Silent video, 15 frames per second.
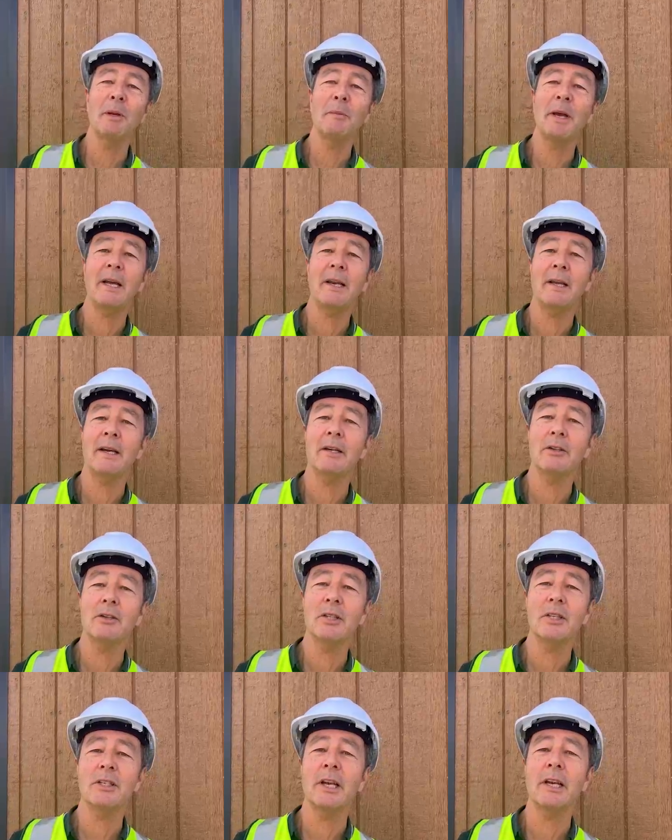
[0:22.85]
about our
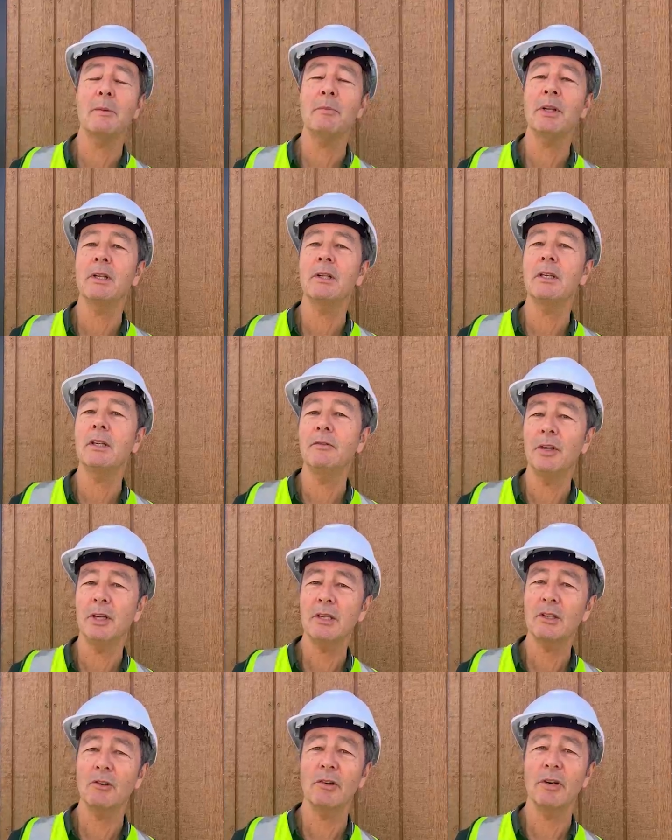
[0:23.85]
Sustainability
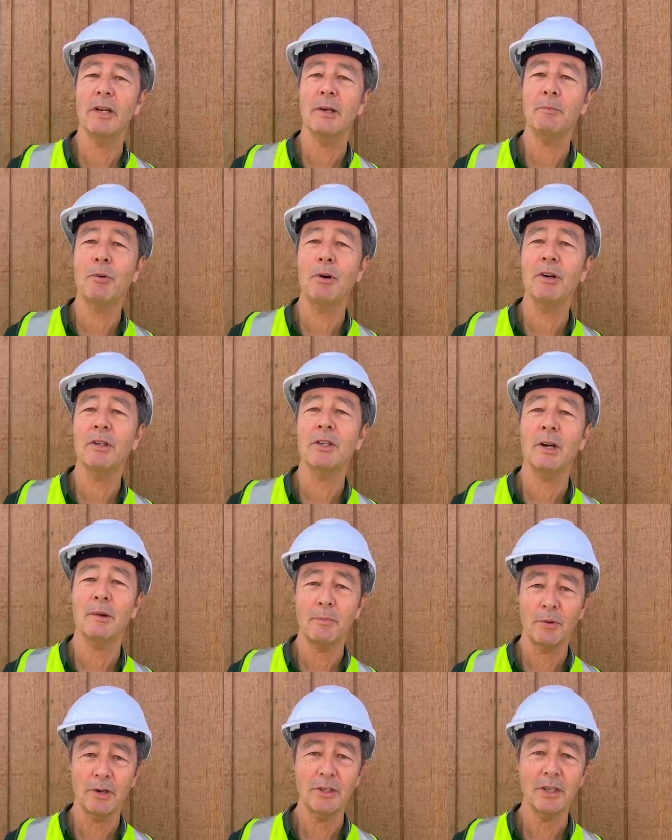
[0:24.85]
Victoria prototype
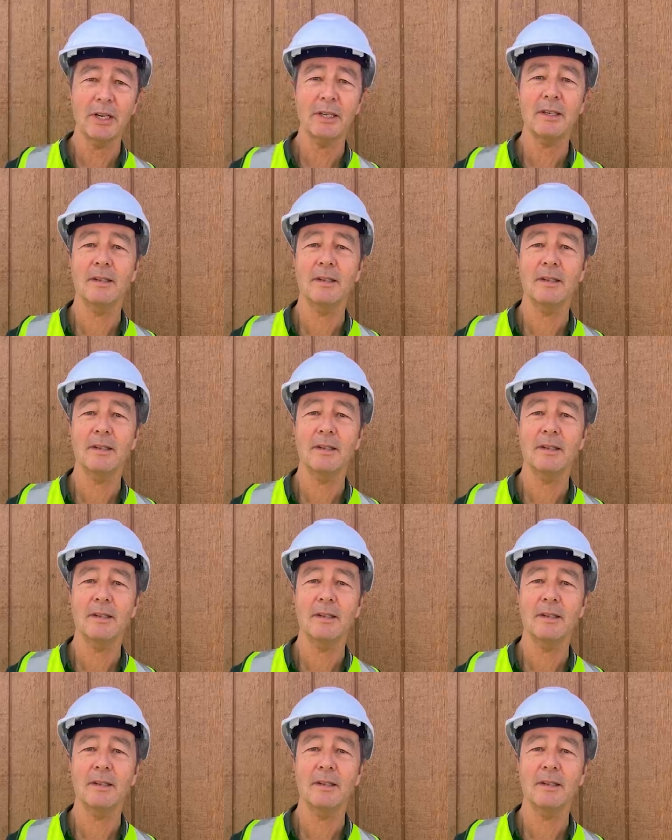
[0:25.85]
project.